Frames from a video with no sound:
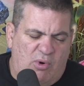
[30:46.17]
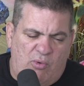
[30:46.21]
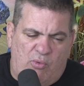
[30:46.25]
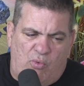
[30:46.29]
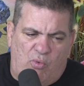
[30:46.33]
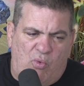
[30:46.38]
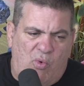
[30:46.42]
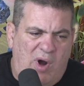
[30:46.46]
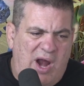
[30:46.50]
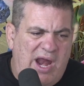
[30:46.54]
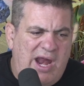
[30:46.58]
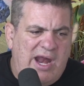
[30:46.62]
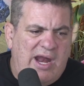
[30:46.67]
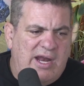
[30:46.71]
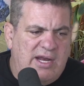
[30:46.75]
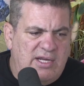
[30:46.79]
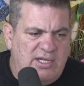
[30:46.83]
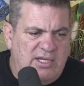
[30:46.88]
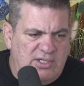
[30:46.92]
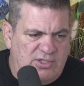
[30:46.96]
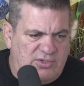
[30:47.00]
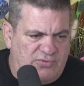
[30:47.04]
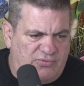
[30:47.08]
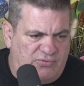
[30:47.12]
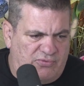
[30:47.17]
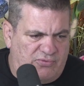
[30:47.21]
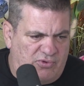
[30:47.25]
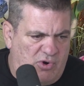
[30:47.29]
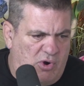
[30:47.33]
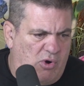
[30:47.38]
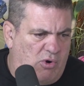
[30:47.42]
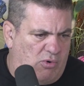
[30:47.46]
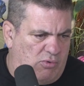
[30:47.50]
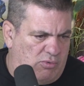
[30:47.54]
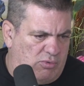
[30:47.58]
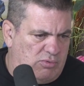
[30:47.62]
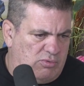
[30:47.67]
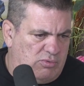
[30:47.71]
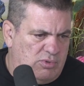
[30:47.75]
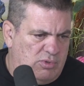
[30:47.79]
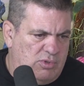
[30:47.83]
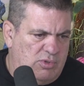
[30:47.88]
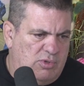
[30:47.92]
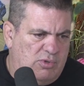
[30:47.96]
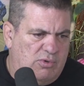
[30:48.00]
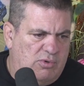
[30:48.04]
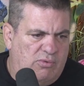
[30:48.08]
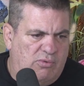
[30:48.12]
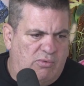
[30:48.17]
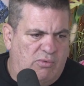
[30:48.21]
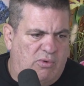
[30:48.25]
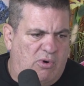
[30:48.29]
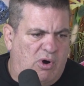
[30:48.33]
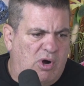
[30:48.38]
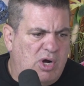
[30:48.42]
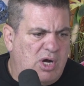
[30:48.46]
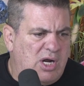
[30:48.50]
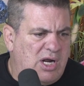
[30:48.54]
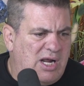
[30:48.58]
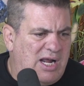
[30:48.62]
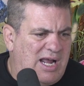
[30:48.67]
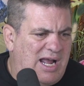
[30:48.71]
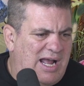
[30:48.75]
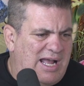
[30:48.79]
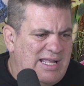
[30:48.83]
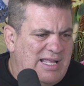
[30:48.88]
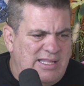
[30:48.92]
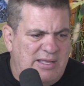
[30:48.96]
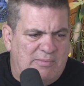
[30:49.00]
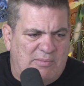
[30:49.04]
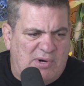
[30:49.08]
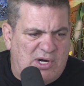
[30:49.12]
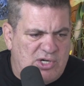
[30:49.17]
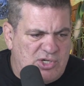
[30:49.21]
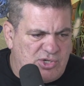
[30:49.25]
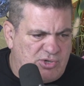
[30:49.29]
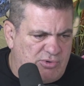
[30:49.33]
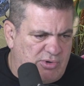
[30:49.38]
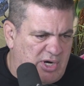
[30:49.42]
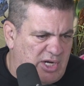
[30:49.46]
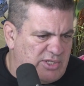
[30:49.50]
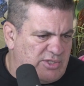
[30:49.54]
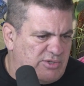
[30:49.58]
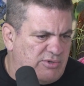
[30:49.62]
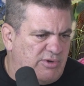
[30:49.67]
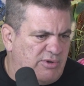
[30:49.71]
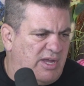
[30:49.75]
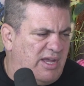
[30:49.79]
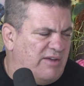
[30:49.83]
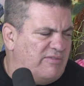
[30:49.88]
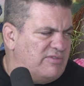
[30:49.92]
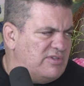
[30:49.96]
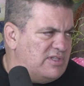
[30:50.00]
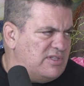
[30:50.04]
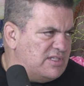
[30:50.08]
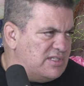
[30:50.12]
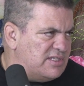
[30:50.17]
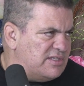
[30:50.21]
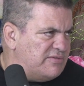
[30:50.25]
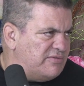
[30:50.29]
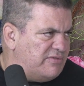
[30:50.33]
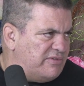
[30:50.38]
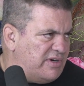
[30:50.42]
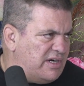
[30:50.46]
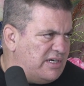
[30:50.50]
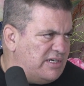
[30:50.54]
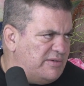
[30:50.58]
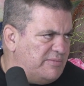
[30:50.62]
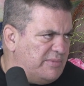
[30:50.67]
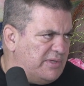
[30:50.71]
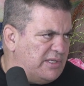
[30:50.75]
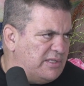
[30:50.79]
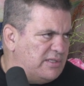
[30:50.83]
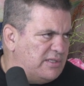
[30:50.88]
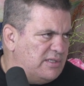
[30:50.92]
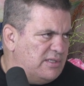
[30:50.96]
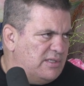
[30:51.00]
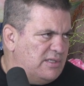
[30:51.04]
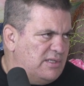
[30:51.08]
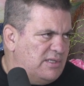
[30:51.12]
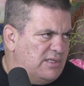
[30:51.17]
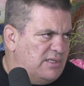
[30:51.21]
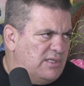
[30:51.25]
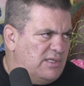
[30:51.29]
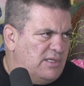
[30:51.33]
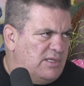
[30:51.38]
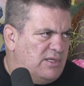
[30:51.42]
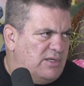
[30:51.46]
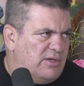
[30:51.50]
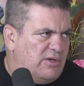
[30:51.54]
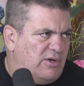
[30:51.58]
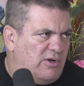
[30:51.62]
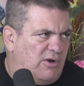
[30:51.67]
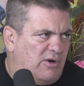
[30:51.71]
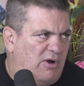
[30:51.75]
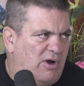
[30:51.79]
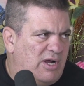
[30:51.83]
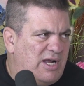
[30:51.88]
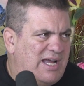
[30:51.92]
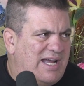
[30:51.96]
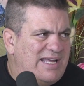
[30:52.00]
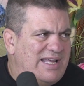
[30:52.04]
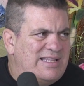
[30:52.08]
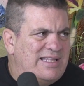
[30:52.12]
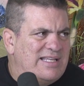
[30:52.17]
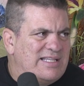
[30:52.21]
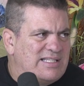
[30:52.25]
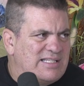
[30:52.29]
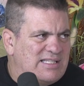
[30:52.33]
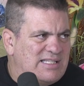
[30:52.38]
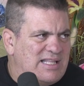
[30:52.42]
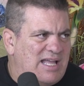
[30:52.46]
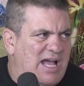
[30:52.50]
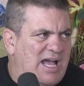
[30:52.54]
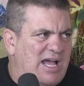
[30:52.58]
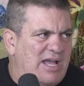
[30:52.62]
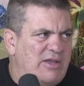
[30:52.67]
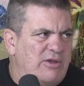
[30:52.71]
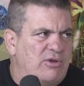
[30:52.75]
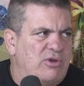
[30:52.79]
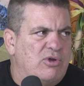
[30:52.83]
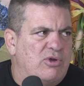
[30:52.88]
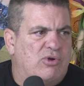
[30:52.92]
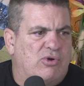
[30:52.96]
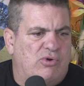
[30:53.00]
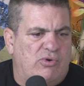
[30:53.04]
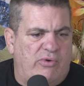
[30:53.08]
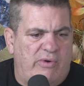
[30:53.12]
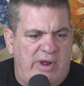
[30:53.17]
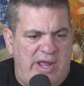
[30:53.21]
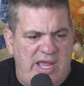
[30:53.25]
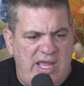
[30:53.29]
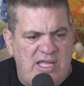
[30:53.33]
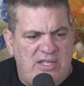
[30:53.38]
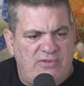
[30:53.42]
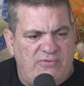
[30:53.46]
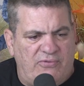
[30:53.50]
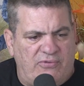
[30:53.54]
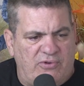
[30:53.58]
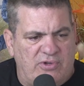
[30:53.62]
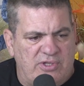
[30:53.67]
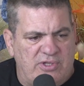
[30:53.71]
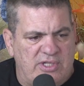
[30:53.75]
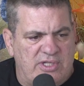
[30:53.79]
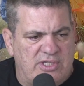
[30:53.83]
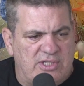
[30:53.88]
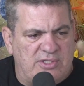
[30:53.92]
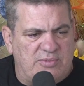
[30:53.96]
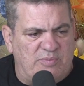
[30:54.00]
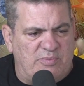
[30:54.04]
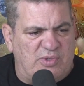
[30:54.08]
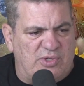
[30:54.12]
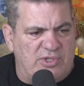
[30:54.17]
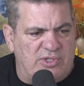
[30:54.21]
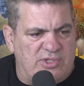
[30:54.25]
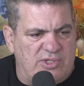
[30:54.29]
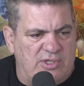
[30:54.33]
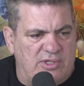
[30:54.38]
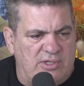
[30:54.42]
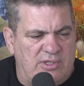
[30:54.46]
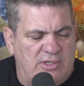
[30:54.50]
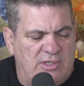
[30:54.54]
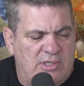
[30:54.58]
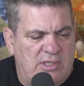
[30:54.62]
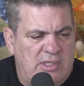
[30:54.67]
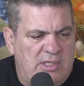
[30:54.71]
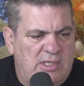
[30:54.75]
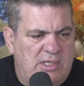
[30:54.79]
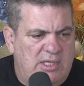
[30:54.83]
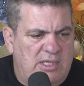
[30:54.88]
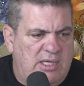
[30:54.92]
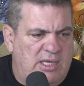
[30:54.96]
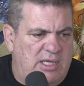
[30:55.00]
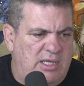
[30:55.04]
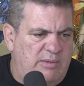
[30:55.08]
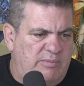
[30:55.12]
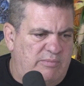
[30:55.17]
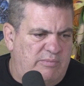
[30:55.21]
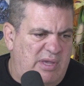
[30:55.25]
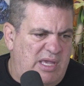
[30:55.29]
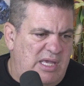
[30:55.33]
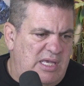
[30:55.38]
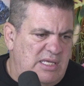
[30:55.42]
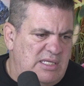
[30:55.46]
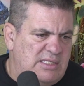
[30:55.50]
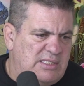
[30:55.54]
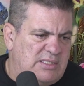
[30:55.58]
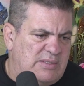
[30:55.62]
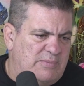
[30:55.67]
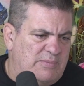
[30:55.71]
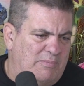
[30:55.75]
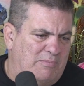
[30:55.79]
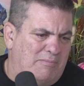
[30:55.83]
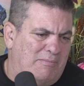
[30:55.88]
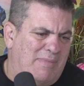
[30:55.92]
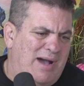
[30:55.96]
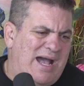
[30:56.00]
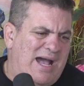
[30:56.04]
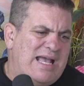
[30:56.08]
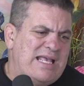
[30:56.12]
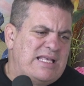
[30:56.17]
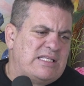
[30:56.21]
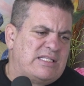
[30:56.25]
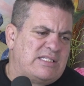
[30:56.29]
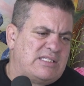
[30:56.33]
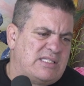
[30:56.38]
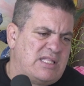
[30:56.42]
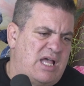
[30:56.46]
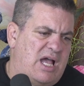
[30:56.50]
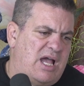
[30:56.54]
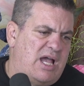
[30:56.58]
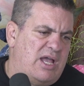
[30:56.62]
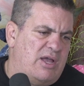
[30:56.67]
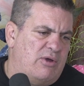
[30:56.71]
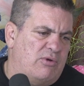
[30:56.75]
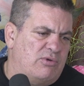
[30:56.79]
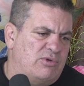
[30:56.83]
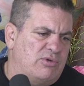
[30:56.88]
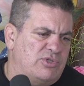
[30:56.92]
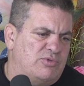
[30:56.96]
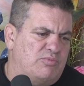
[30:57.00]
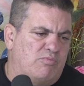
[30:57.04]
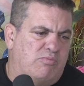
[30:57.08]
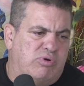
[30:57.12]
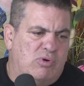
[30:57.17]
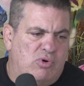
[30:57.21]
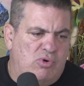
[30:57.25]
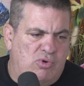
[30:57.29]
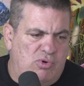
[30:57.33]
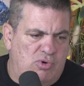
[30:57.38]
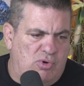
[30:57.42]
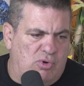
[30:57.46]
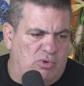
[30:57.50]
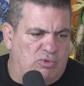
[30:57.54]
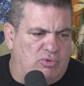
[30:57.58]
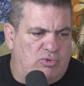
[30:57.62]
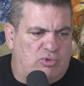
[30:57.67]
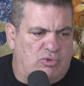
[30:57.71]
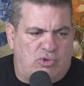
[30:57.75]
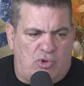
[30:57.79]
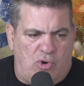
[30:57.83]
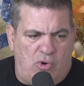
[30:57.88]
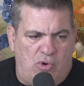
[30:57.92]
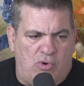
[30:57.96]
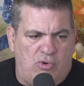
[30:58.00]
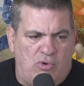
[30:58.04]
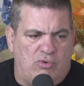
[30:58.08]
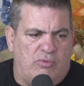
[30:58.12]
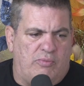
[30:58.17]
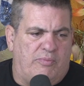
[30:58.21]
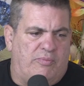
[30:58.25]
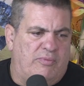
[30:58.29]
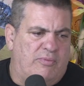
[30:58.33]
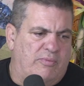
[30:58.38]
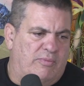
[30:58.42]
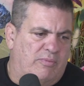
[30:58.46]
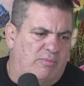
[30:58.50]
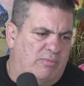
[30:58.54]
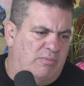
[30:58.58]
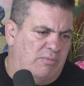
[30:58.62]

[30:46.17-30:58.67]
But where he's from, what kind of martial arts you have in this environment, what kind of style you create for this person. And basically, my style is brutal, throw,